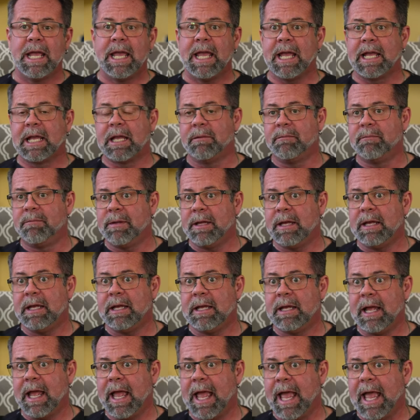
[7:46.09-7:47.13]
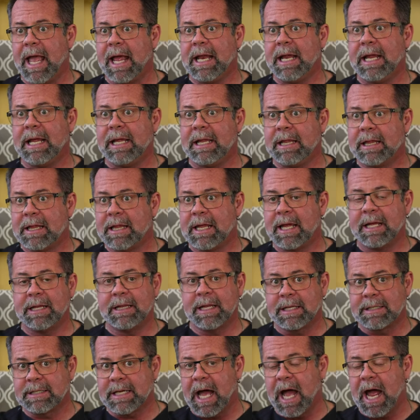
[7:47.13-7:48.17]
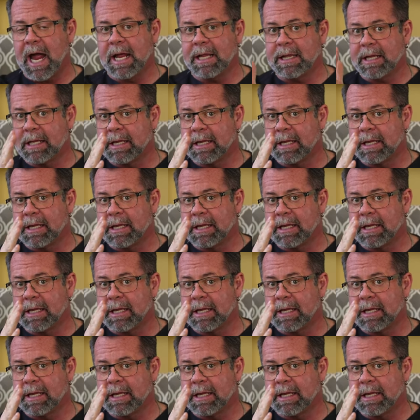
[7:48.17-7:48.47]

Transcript: It could be anything that's high in